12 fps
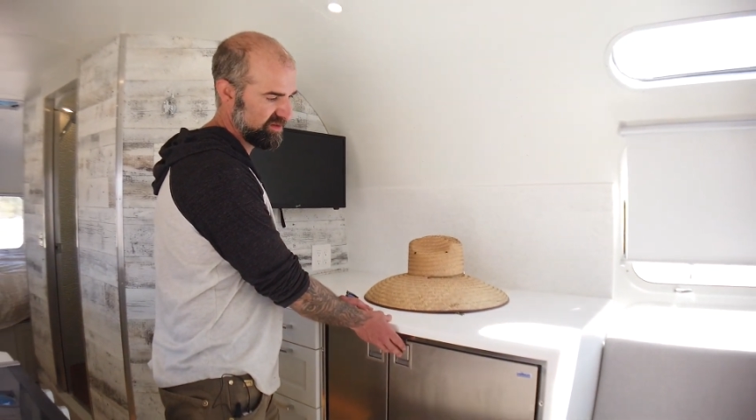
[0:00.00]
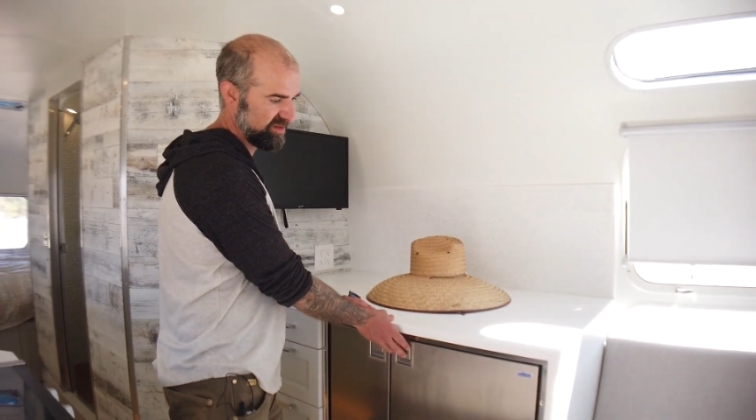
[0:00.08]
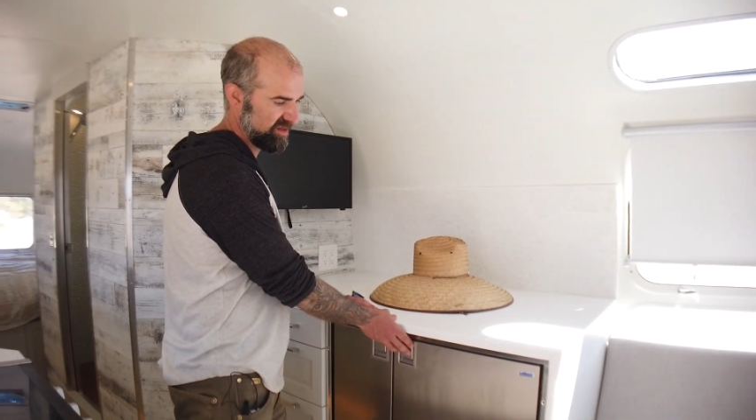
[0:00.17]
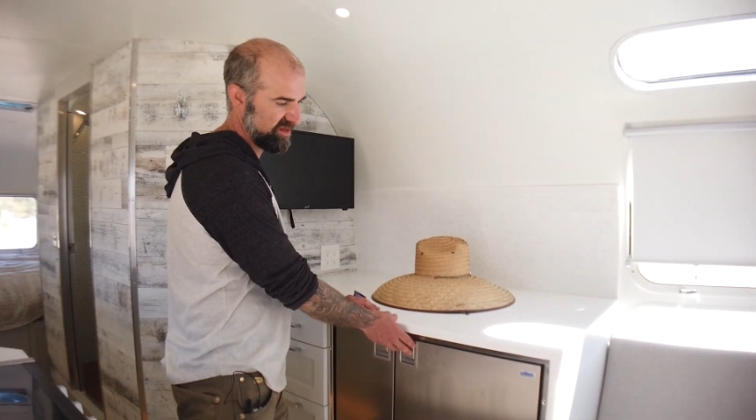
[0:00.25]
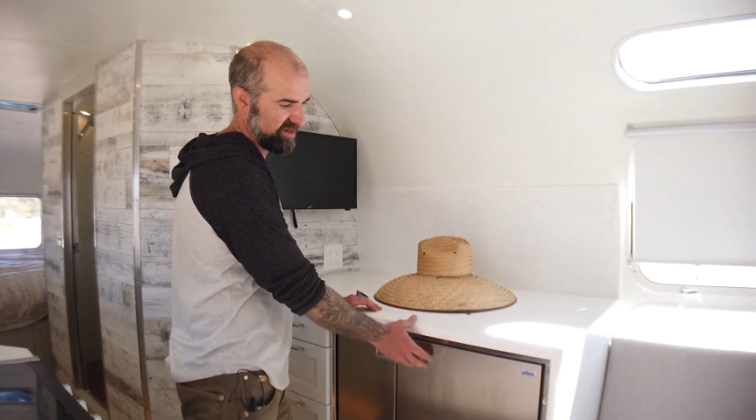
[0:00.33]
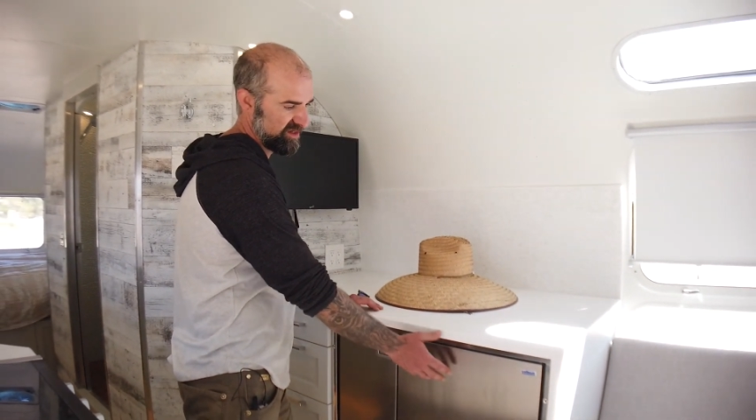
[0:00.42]

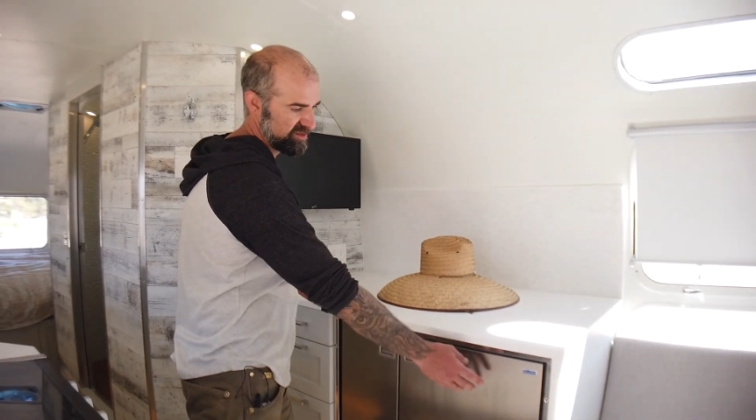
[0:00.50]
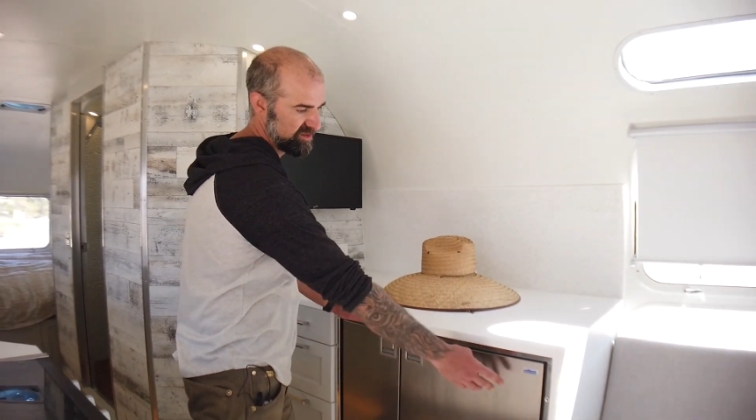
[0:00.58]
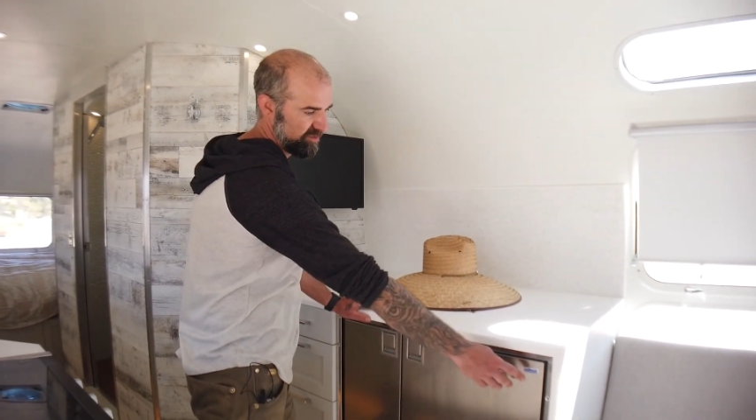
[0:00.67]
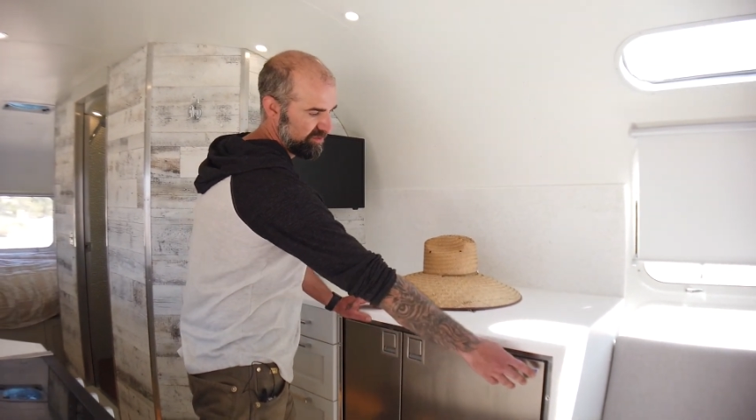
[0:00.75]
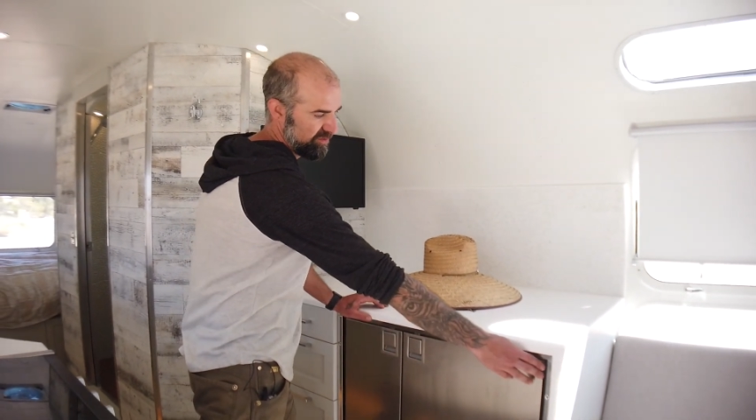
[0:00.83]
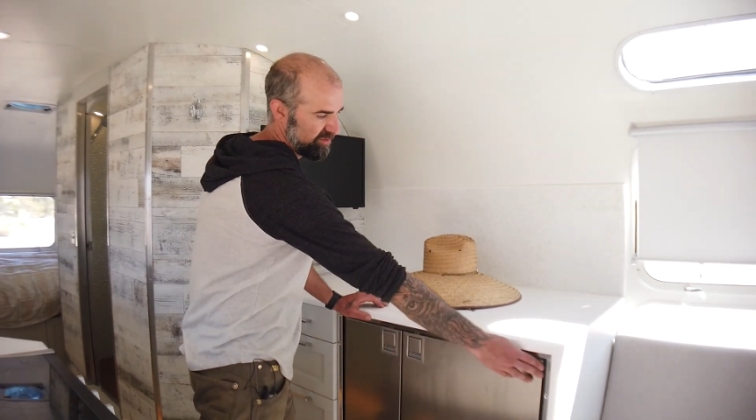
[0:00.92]
the
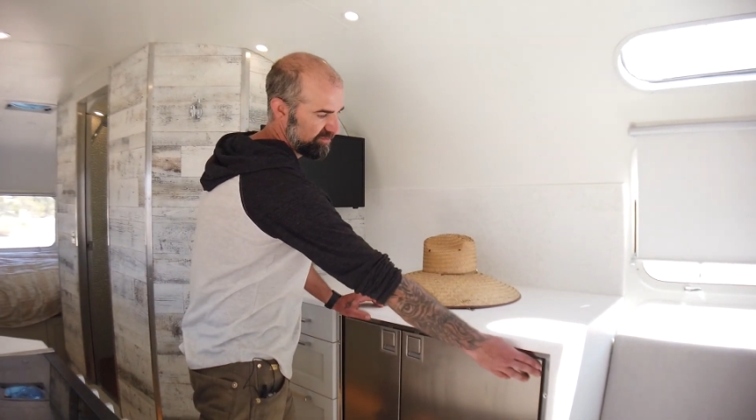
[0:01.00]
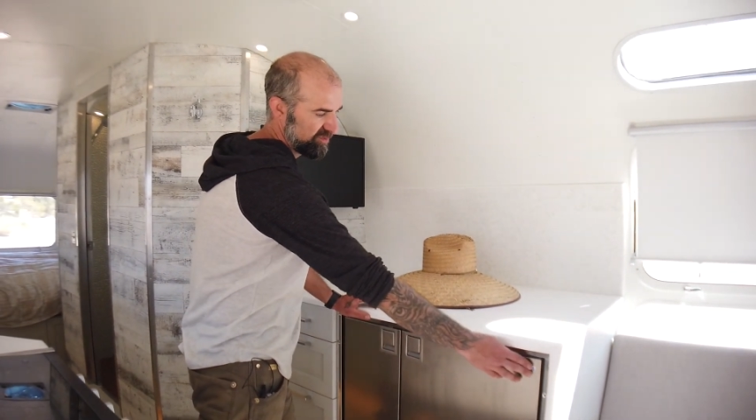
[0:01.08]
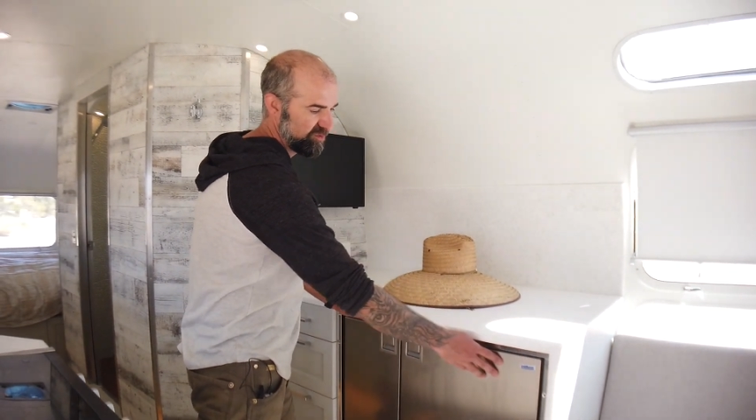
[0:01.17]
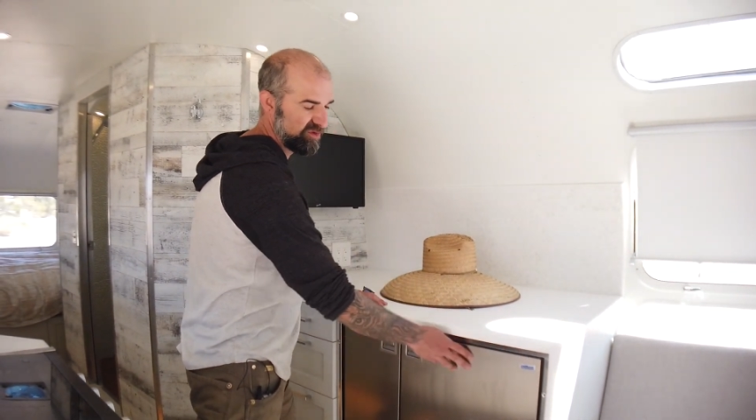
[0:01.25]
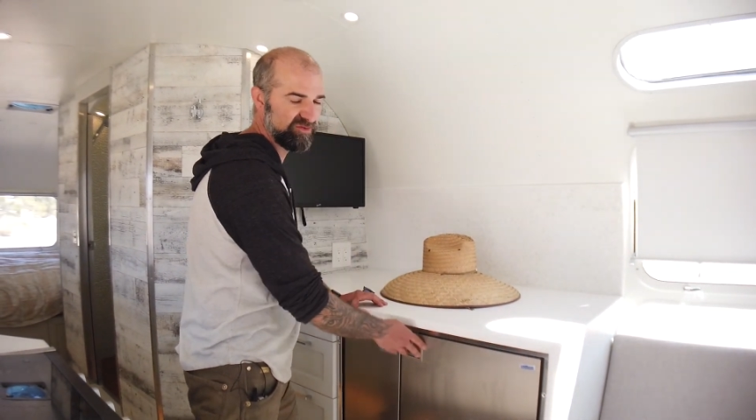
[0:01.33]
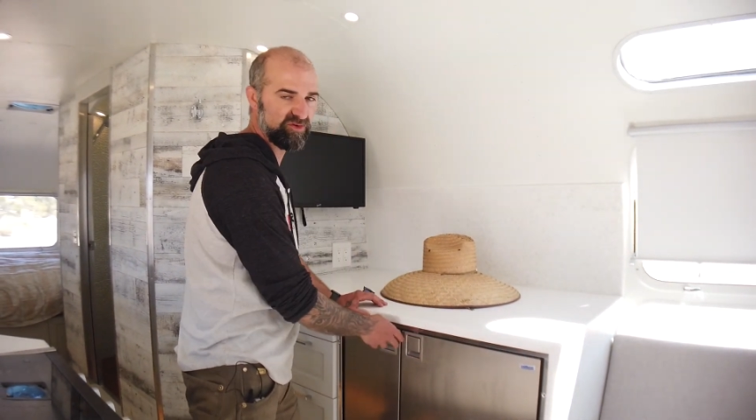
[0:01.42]
isotherm
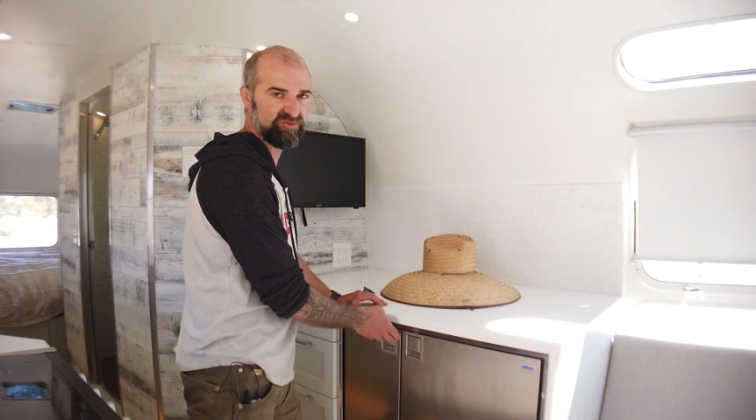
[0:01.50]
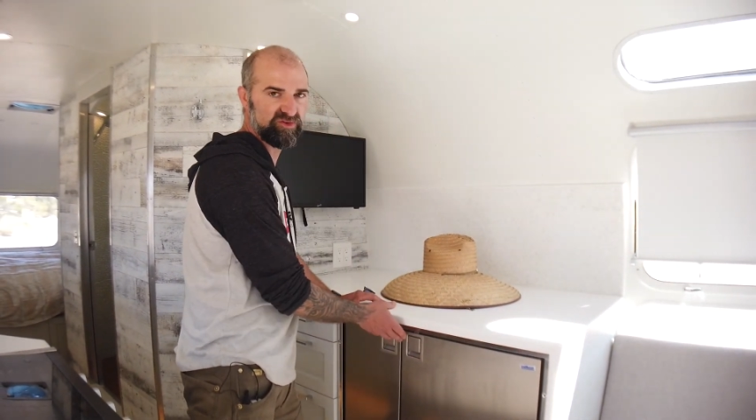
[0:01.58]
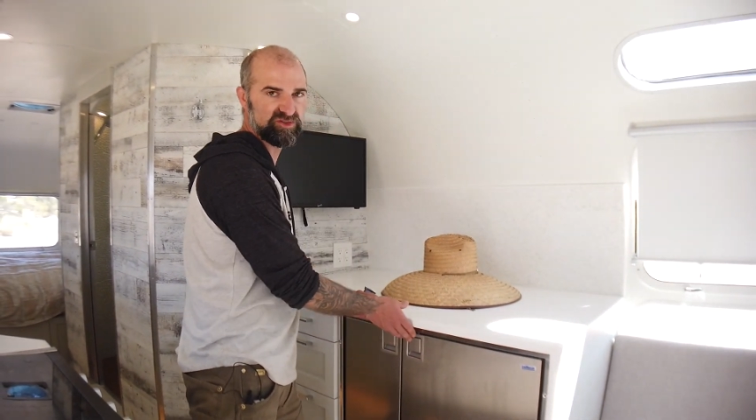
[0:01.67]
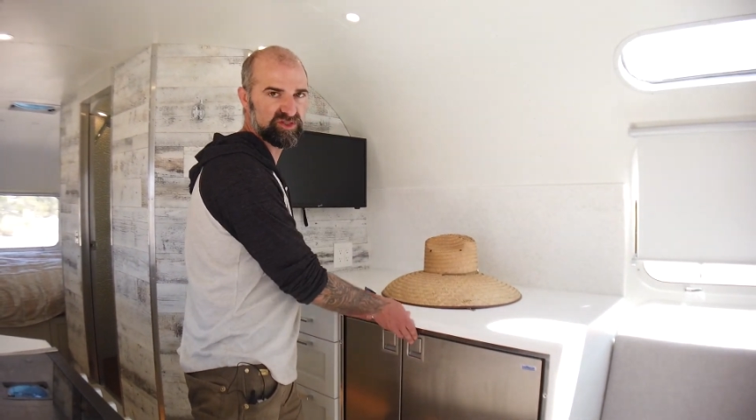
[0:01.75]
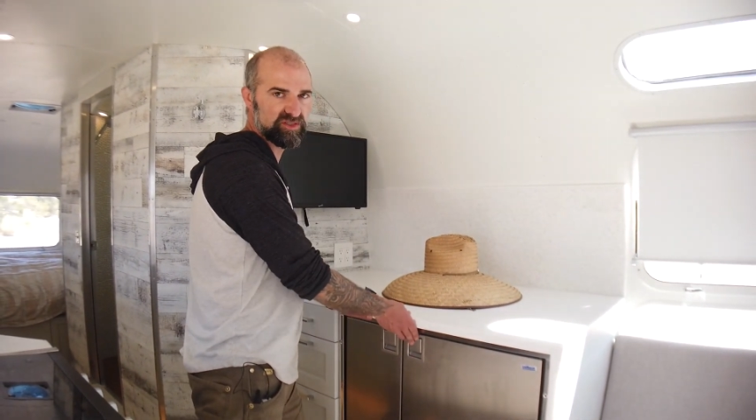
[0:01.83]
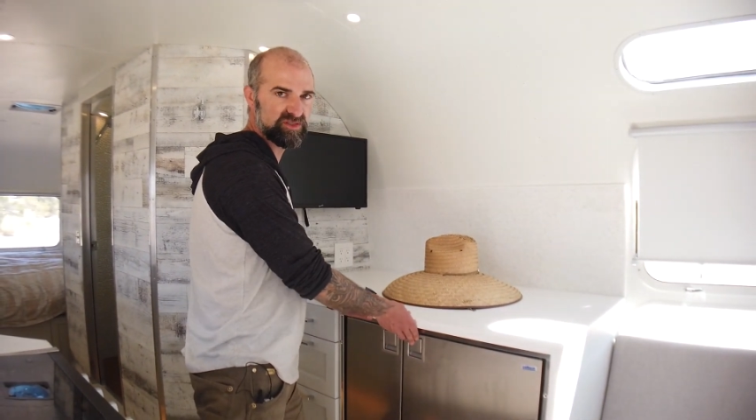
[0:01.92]
12 volt
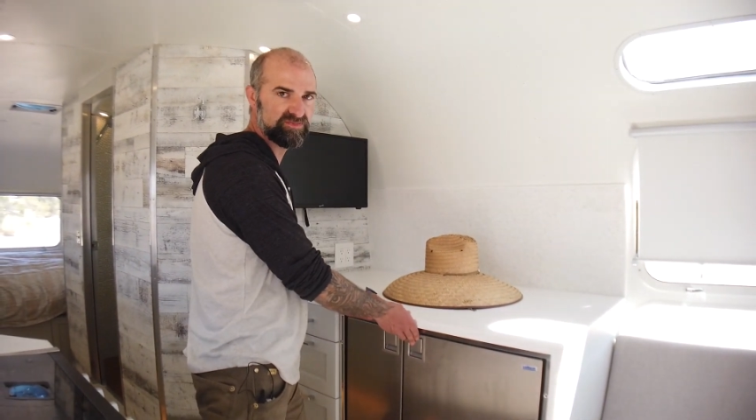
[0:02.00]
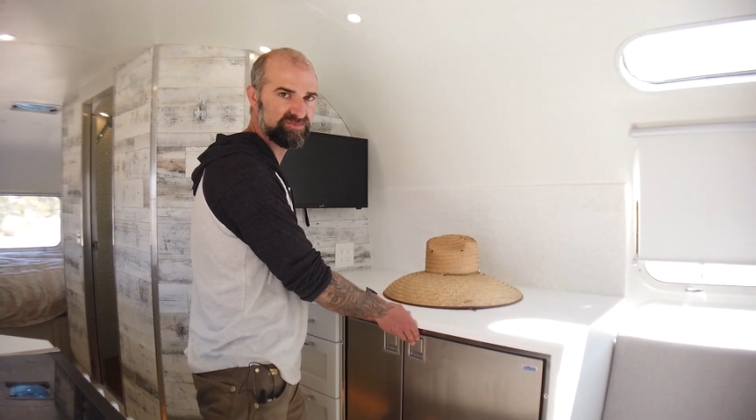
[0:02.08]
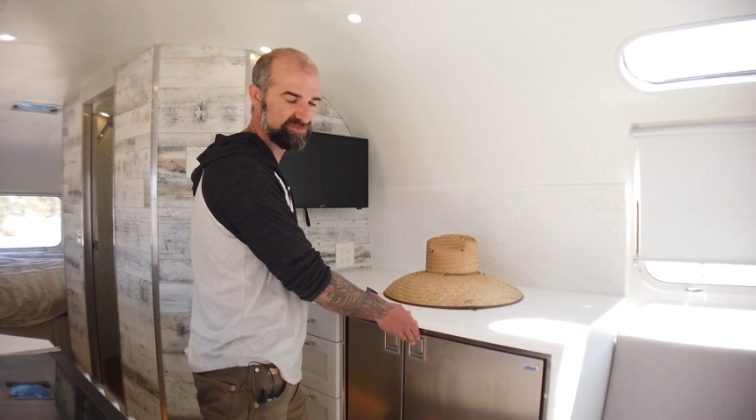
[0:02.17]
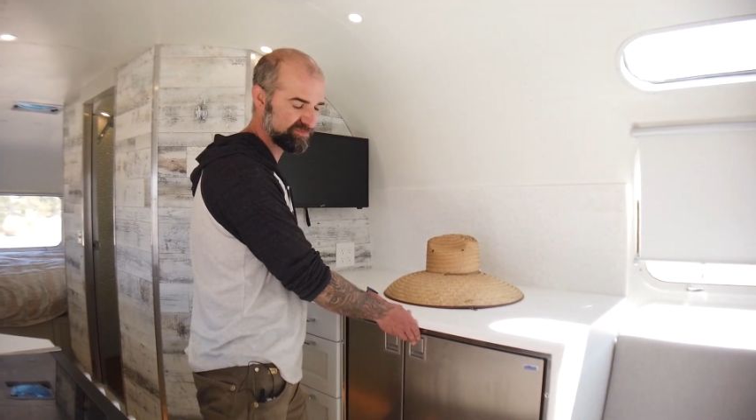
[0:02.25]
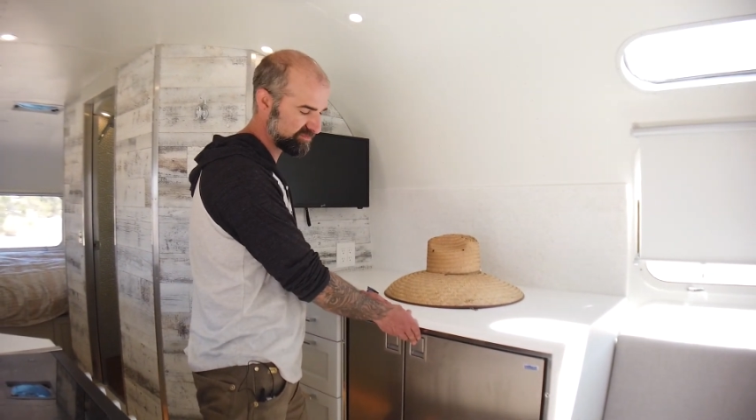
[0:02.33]
fridges.